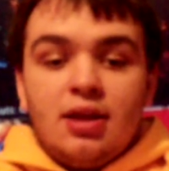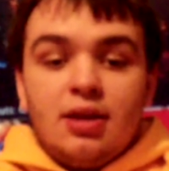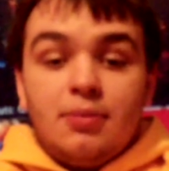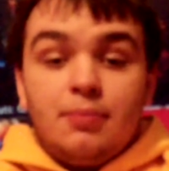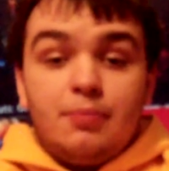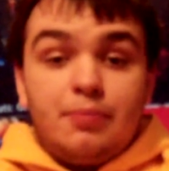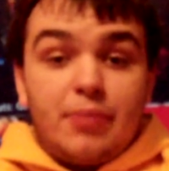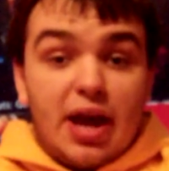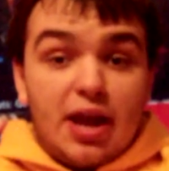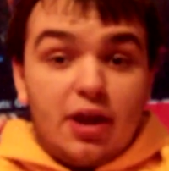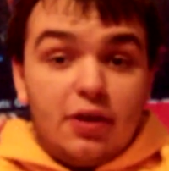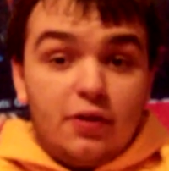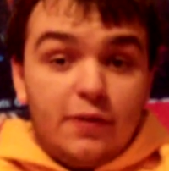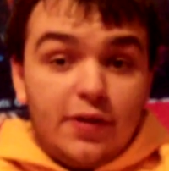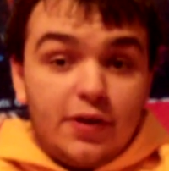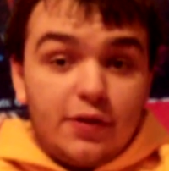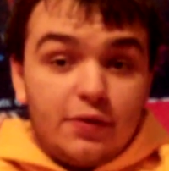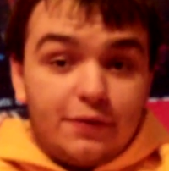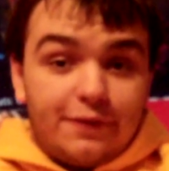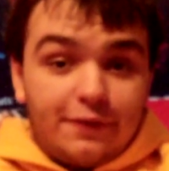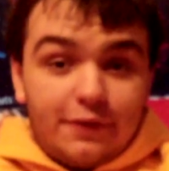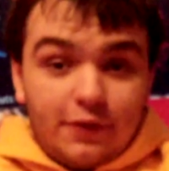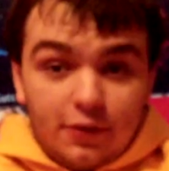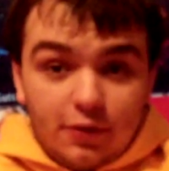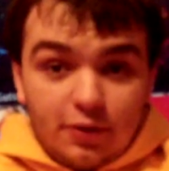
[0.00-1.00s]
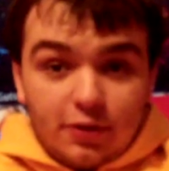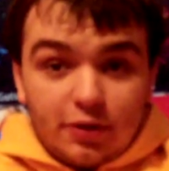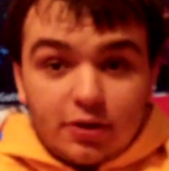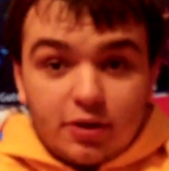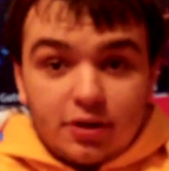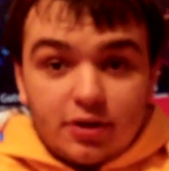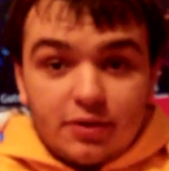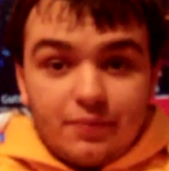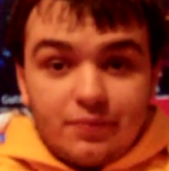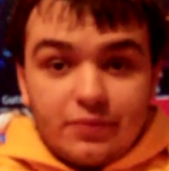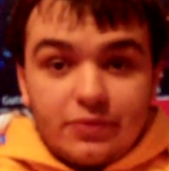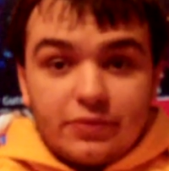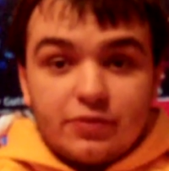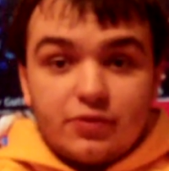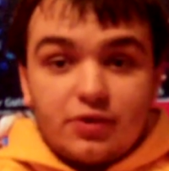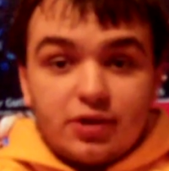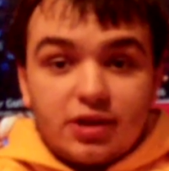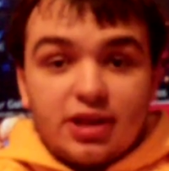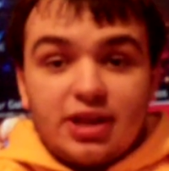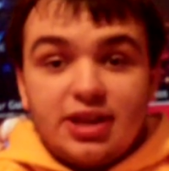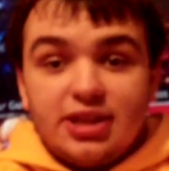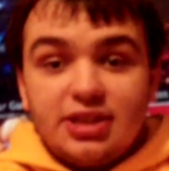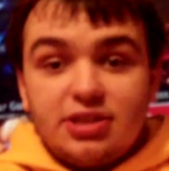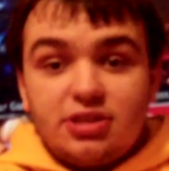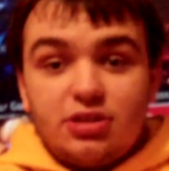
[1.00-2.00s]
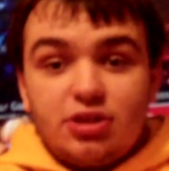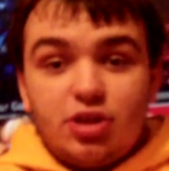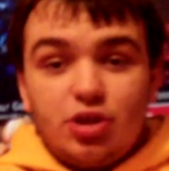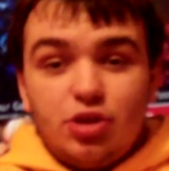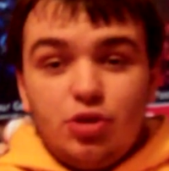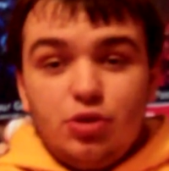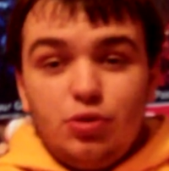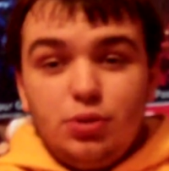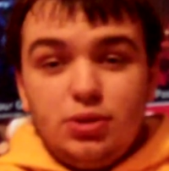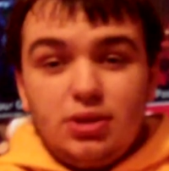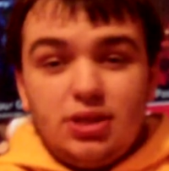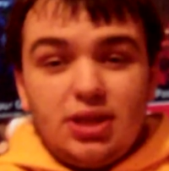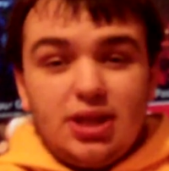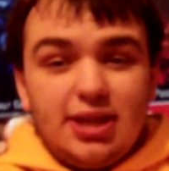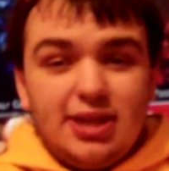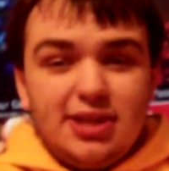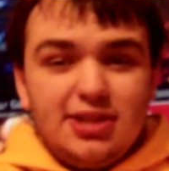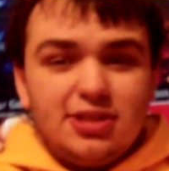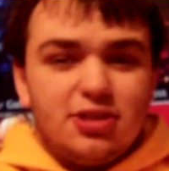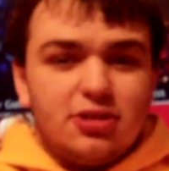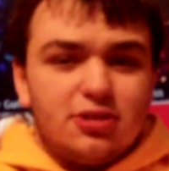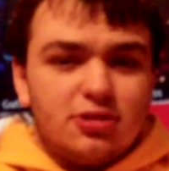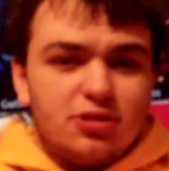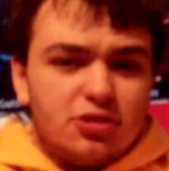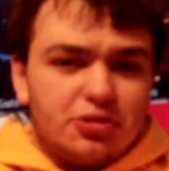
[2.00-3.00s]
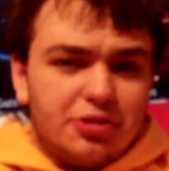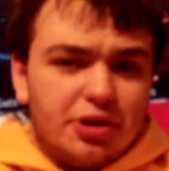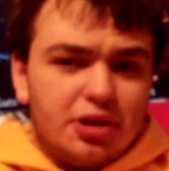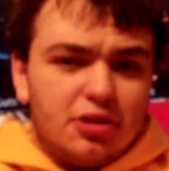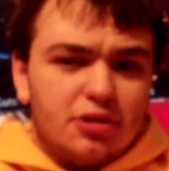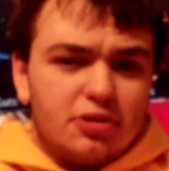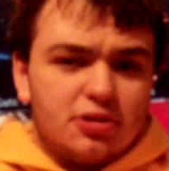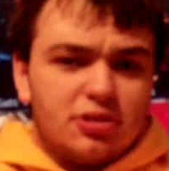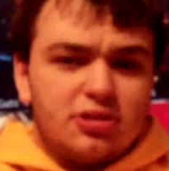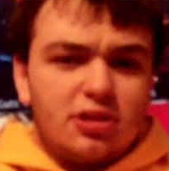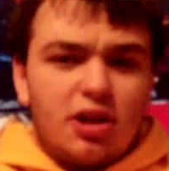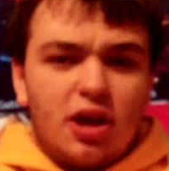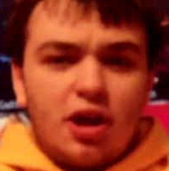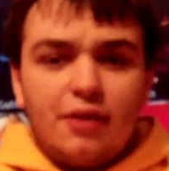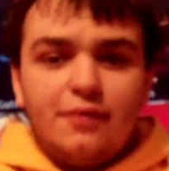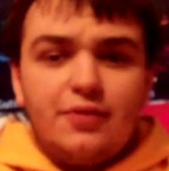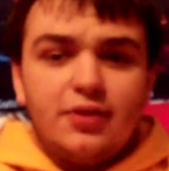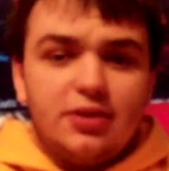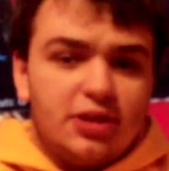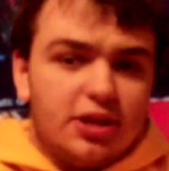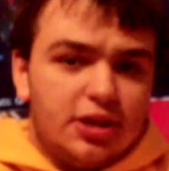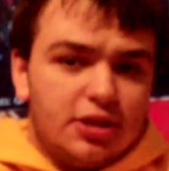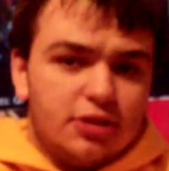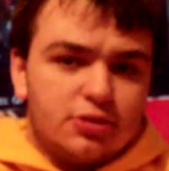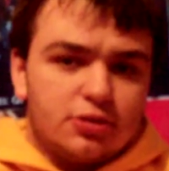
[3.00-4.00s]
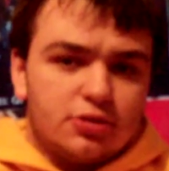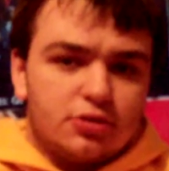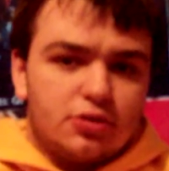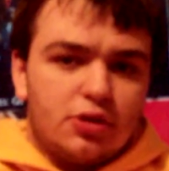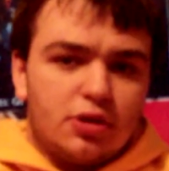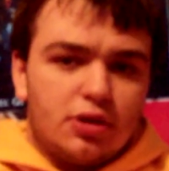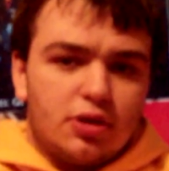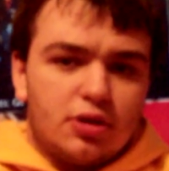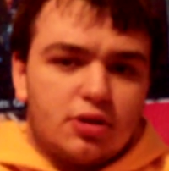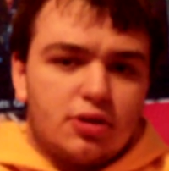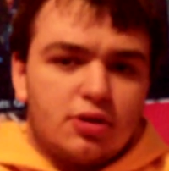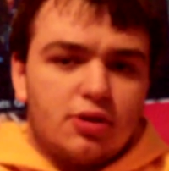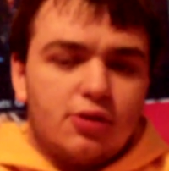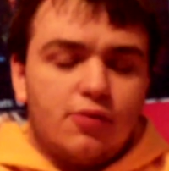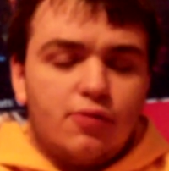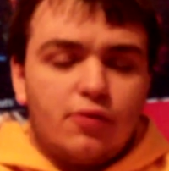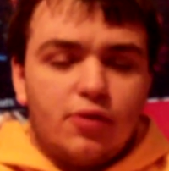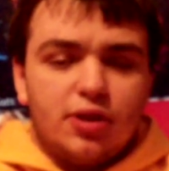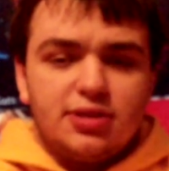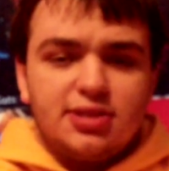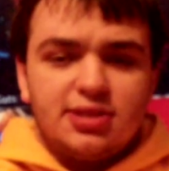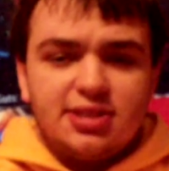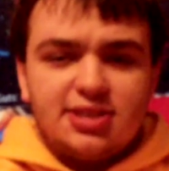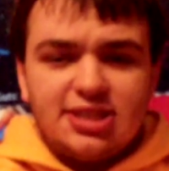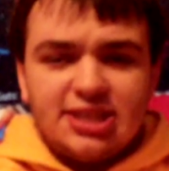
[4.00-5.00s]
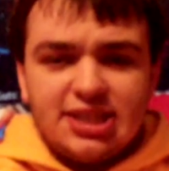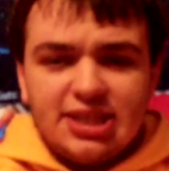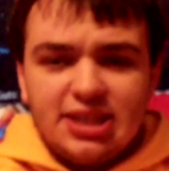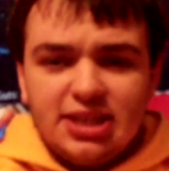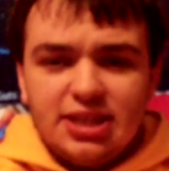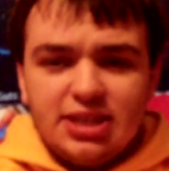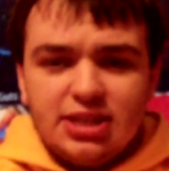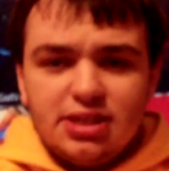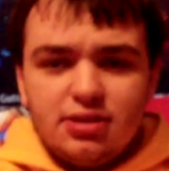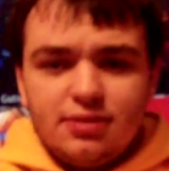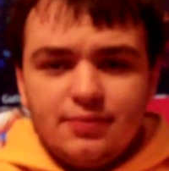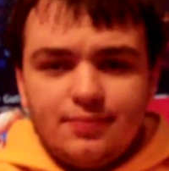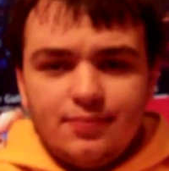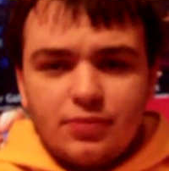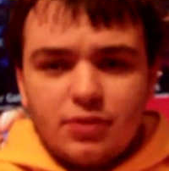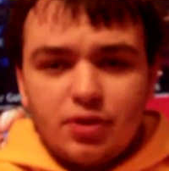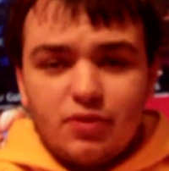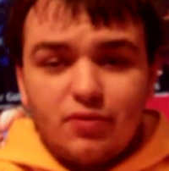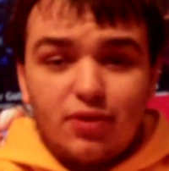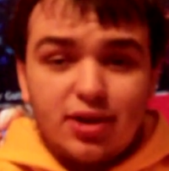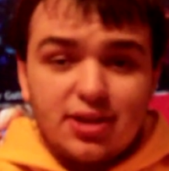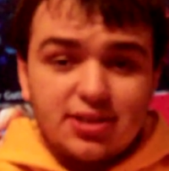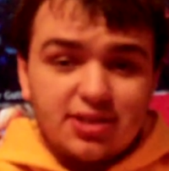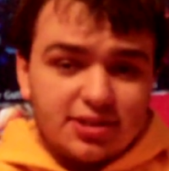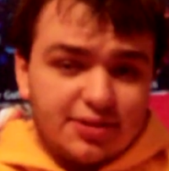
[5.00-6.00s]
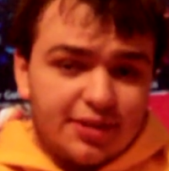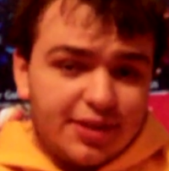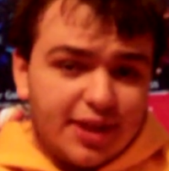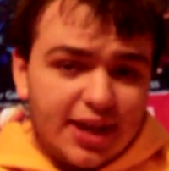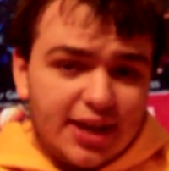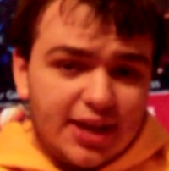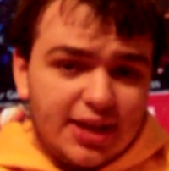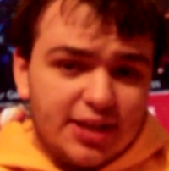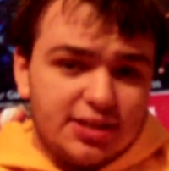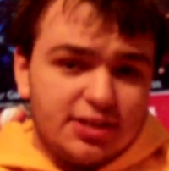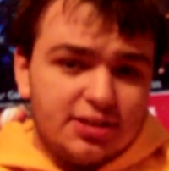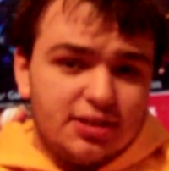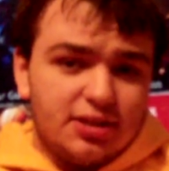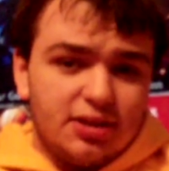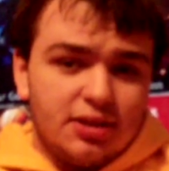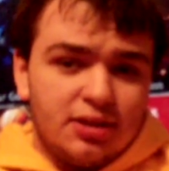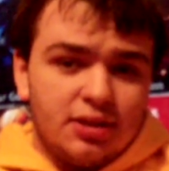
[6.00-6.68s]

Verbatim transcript: Battlefield 4 released two teaser trailers of a teaser trailer. One's sea, one's land.